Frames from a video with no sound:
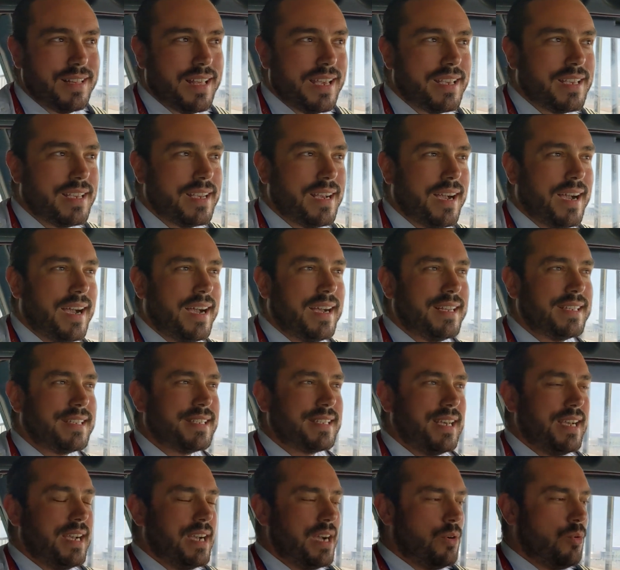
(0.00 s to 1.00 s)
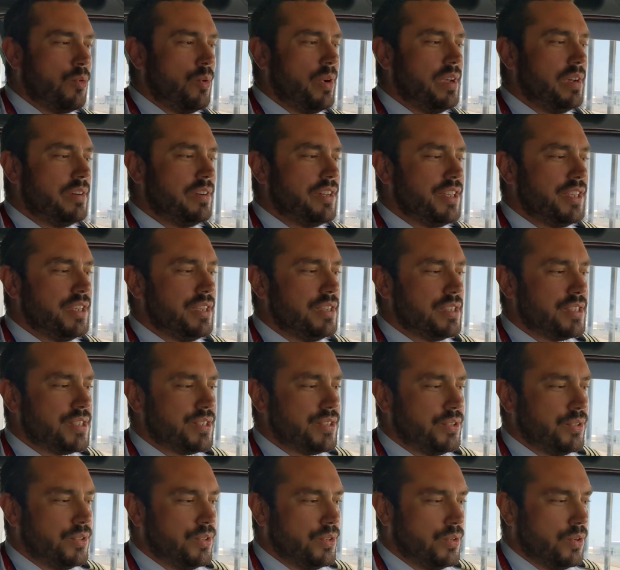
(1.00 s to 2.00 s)
like us, we are
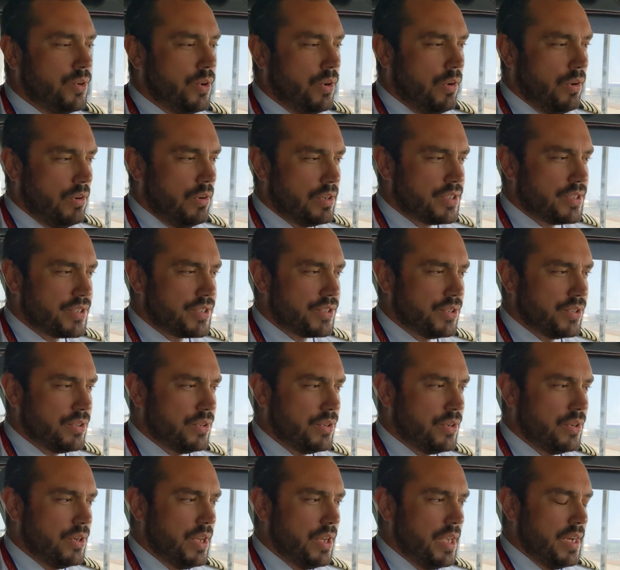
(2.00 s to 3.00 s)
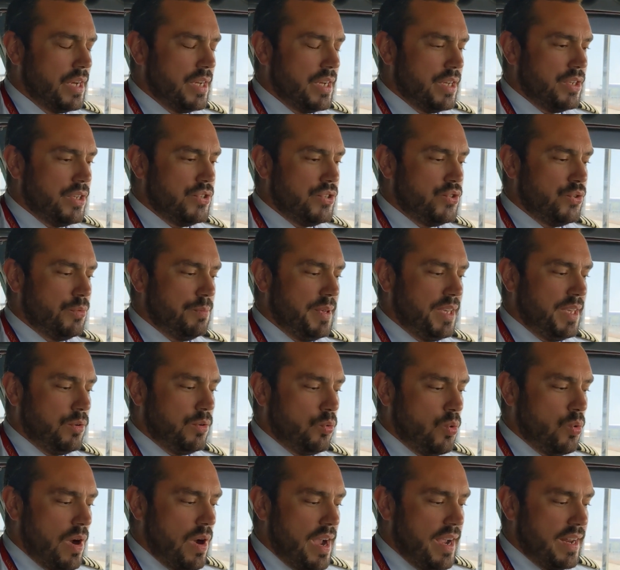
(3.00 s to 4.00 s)
used to also to be
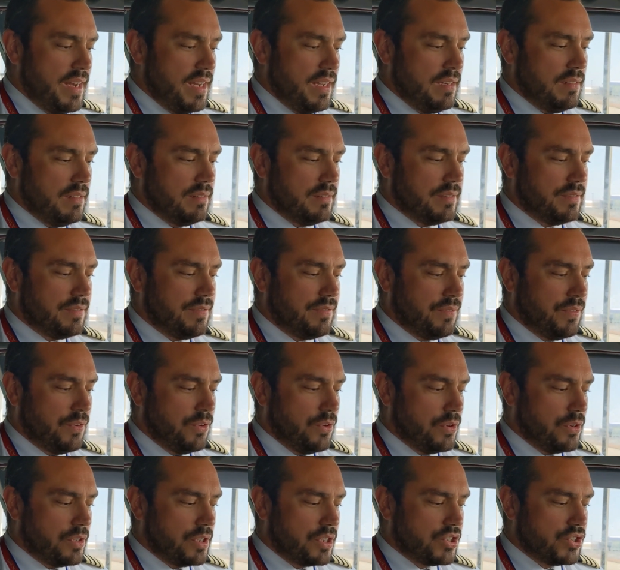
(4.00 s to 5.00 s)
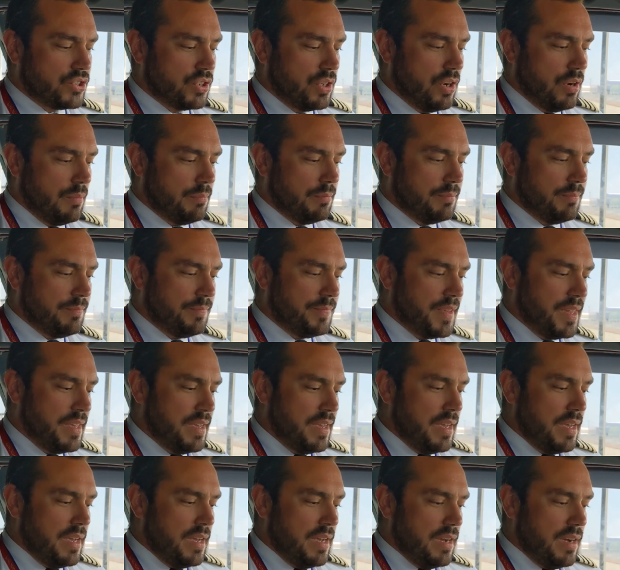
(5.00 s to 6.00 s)
waiting for some
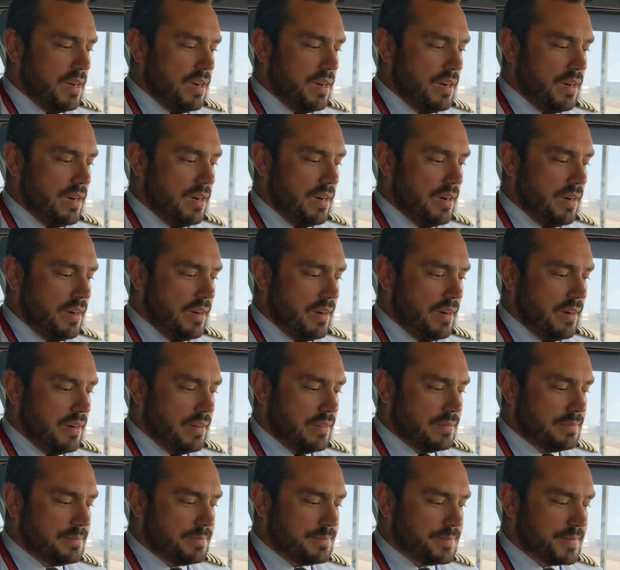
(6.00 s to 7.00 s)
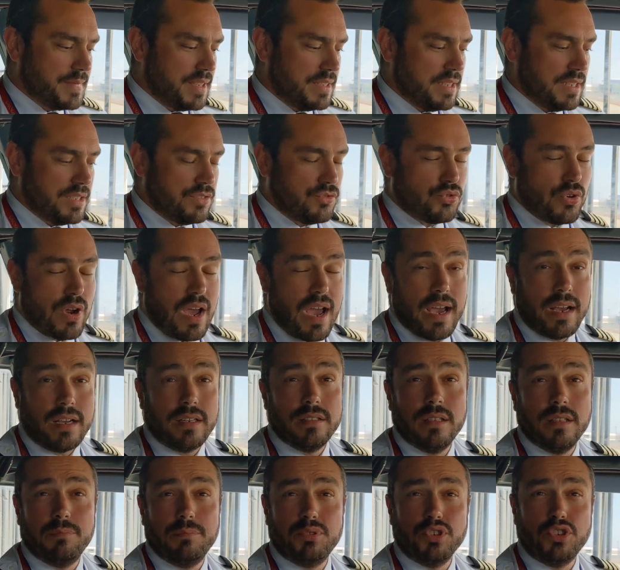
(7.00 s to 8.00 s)
uh, the track,
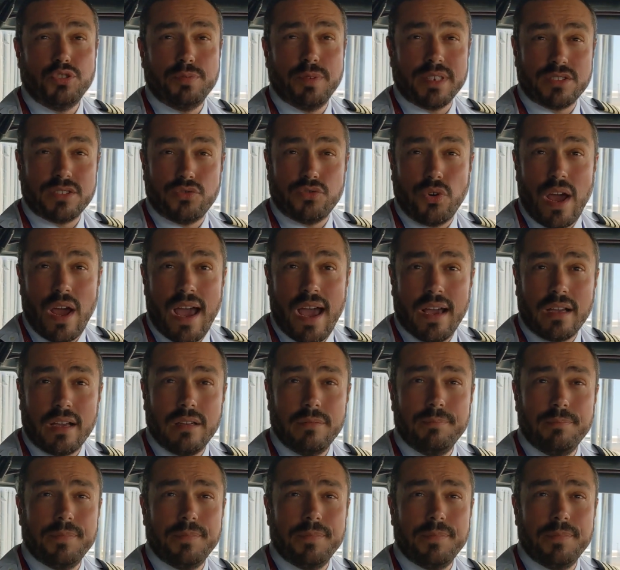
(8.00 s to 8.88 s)
the pushback track,